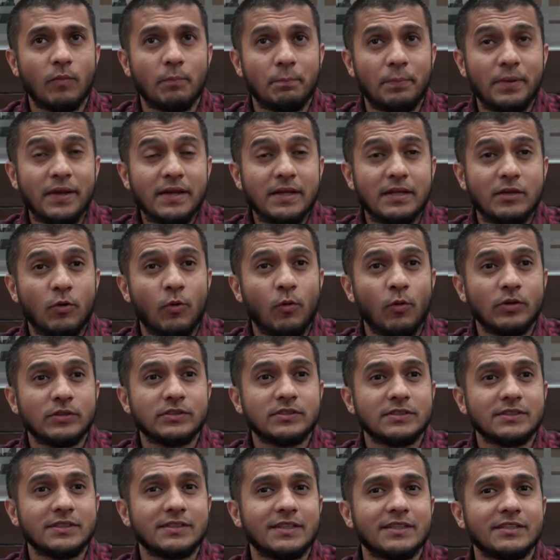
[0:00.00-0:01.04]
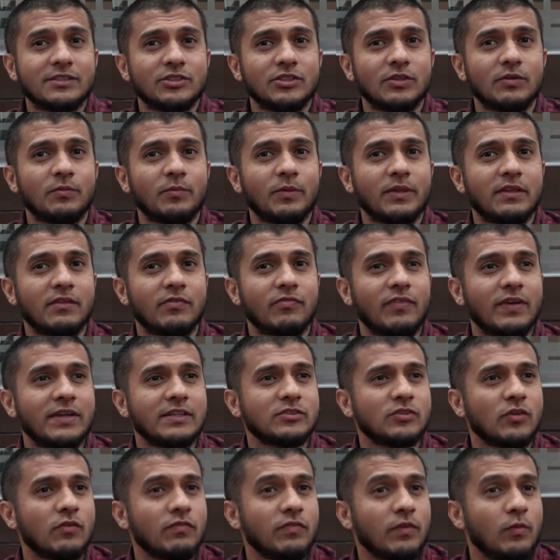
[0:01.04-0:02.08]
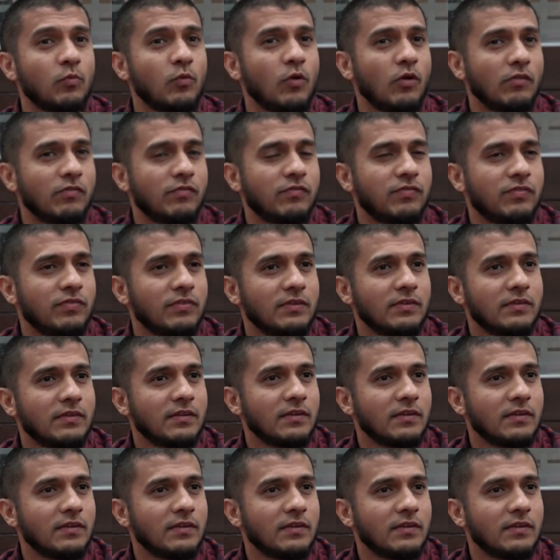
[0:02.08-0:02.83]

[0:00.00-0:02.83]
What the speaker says: big horses with the face of the wolf,